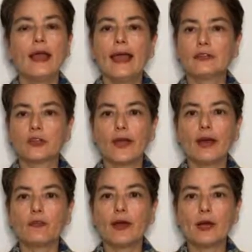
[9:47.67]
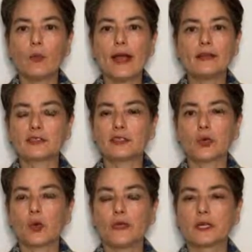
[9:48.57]
And so that right away is
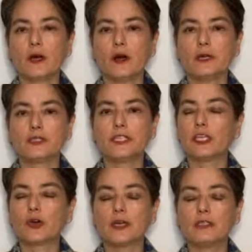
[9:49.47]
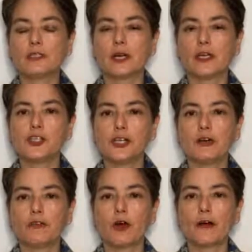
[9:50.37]
going to cause decreased
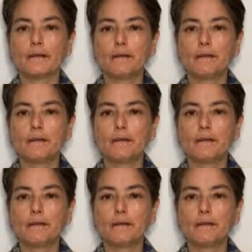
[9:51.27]
GFR.